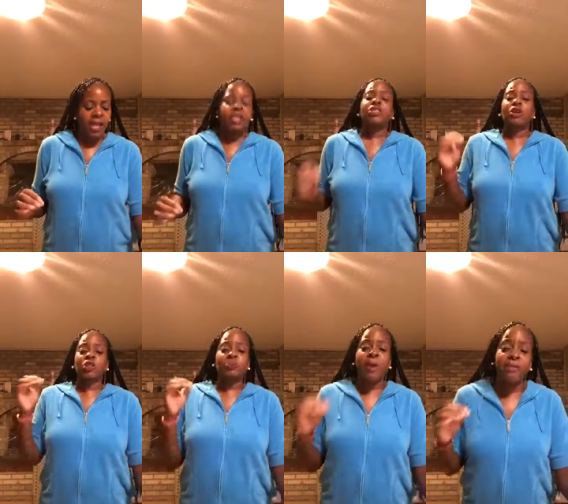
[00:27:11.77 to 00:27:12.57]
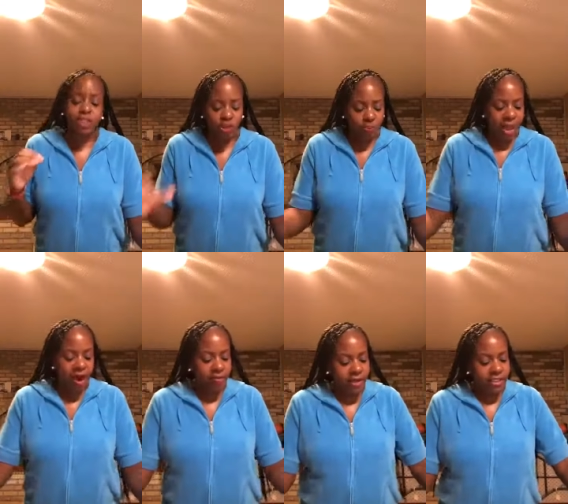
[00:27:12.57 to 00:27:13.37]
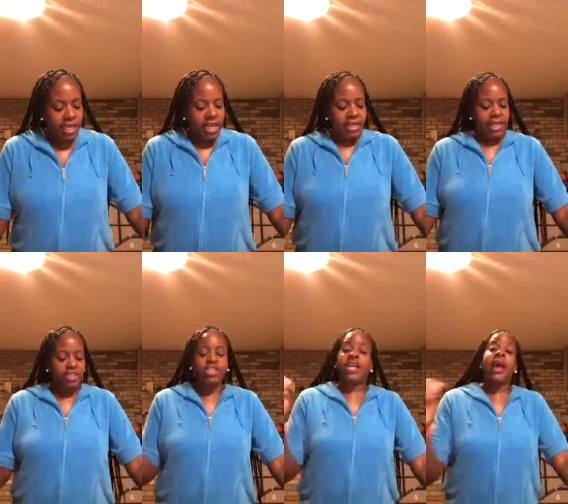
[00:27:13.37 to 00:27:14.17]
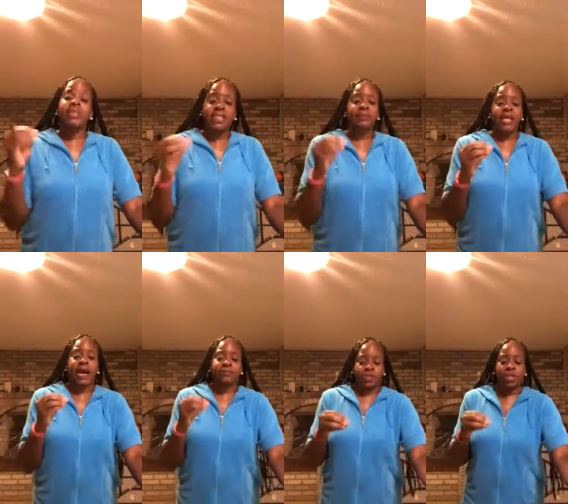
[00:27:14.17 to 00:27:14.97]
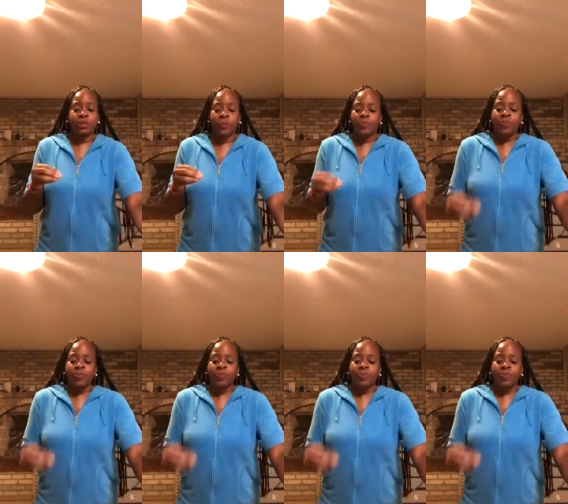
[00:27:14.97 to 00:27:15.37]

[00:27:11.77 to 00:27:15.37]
So spiritual parents can share sometimes too,